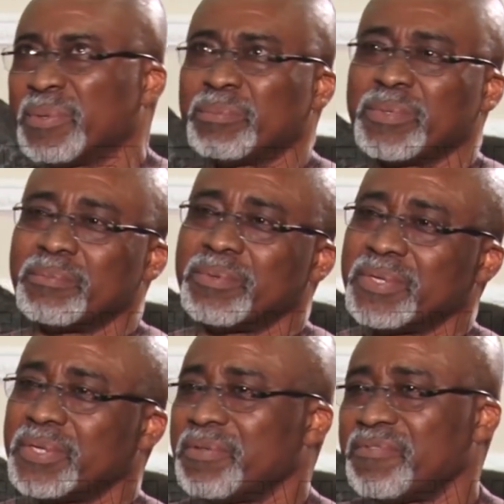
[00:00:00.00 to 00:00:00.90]

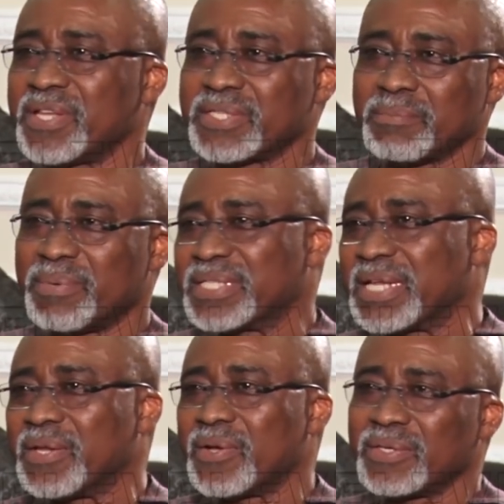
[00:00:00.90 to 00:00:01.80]
maybe if there's a
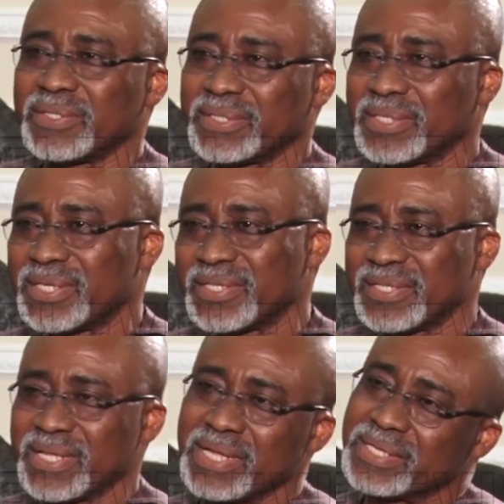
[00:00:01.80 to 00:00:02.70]
battalion in his
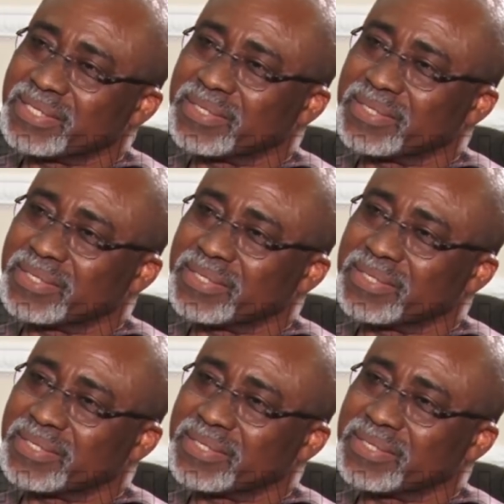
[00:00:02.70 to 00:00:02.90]
state,